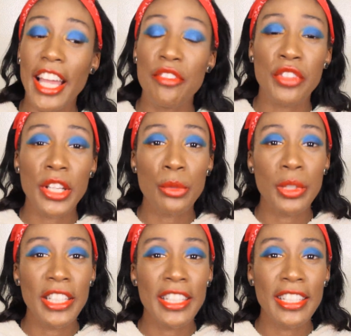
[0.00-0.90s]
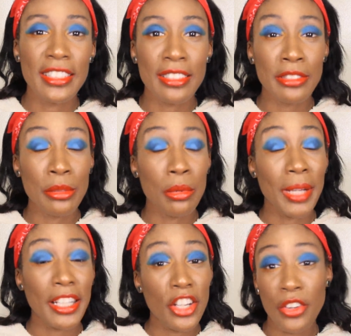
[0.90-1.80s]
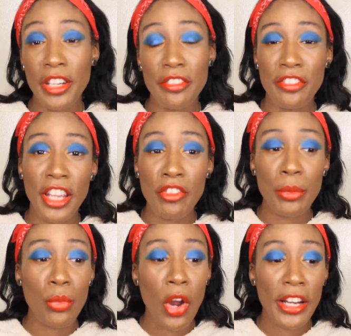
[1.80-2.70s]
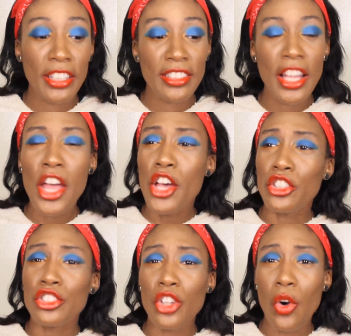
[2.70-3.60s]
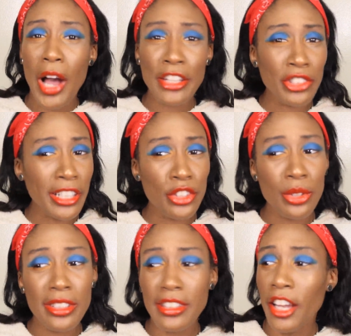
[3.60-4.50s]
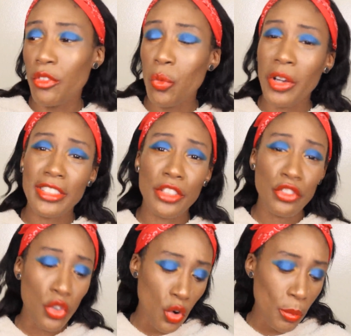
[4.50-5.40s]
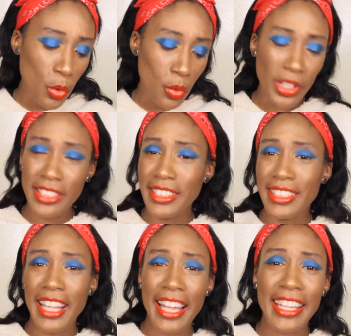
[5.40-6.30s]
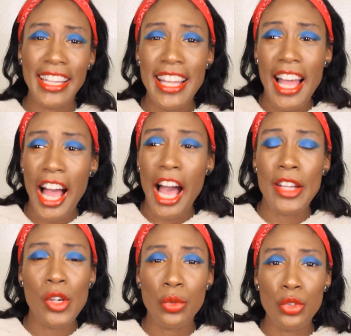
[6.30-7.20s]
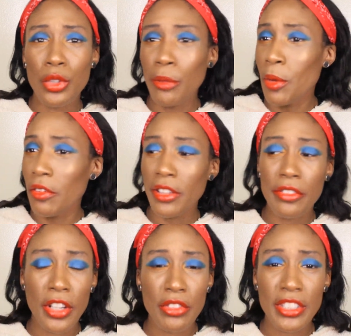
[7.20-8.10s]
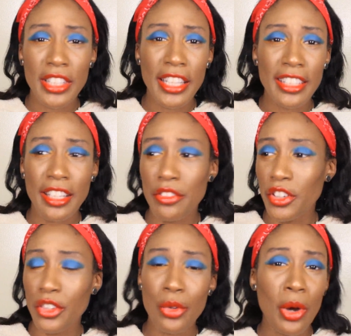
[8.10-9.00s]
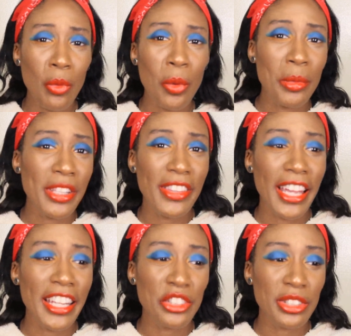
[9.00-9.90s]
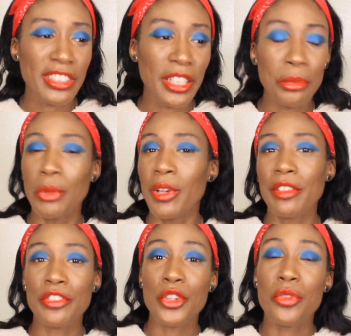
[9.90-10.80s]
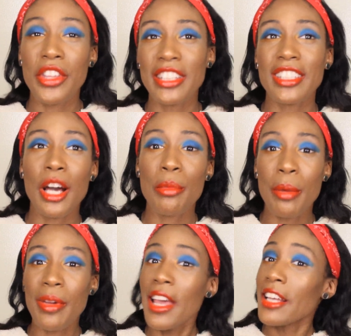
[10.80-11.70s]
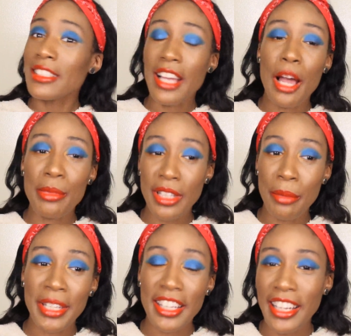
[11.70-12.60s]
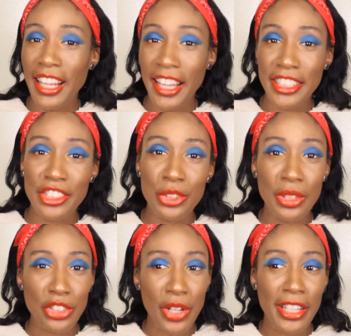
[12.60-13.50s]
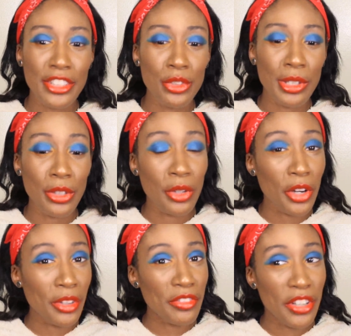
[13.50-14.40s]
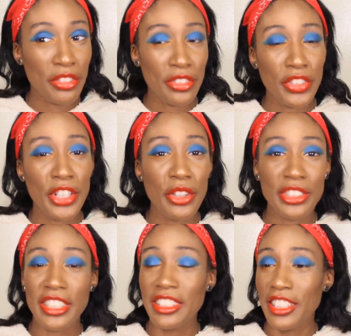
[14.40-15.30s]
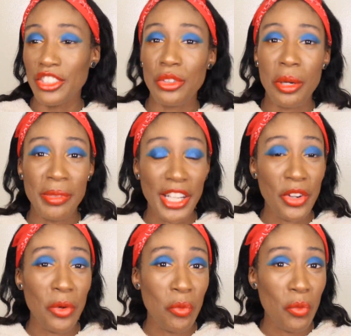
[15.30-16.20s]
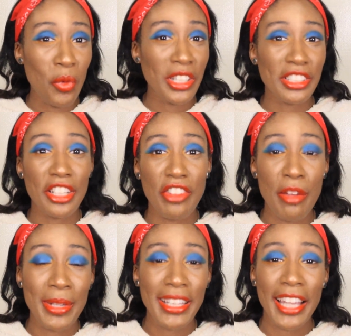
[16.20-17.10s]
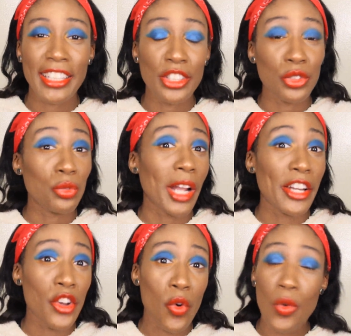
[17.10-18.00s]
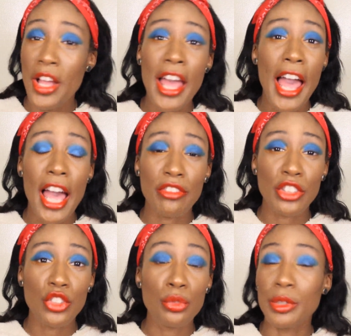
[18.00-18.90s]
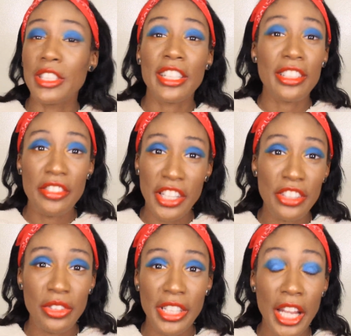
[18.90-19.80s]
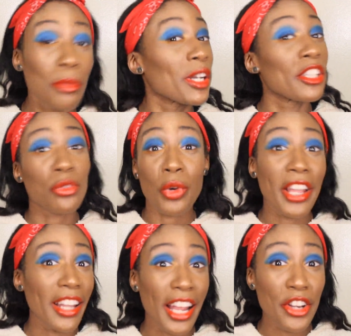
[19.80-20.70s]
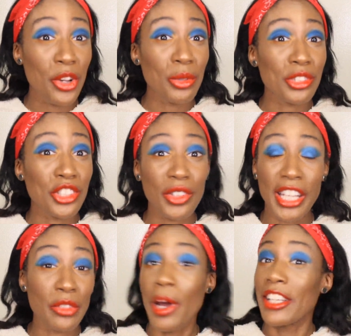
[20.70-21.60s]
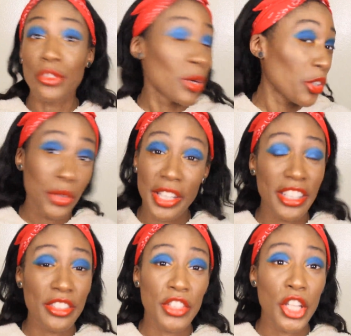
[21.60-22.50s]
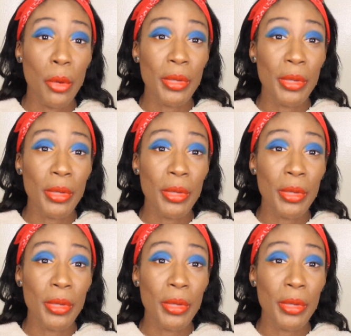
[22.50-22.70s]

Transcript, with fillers: I figured we could get into some of my current favorite products. So I try to do these every once in a full moon because it's like I don't do the monthly favorites thing because I figure you all won't be that interested in it. But when a few things come up time and time again that I like to use, I try to do a little current favorites video just to get you updated on what stuff I've been liking to use when I don't have to use particular things on camera. And it's rare that I don't, so that's why it's rare you get this video.